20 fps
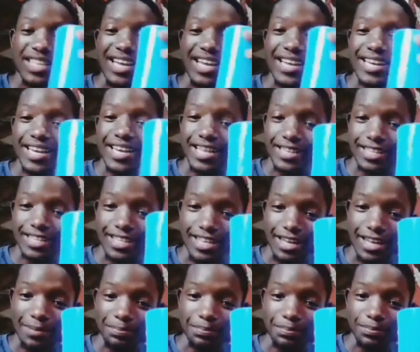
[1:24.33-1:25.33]
another
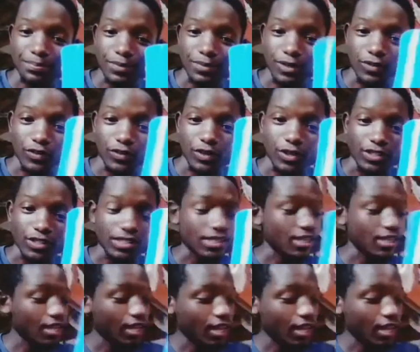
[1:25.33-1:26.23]
cup, of course.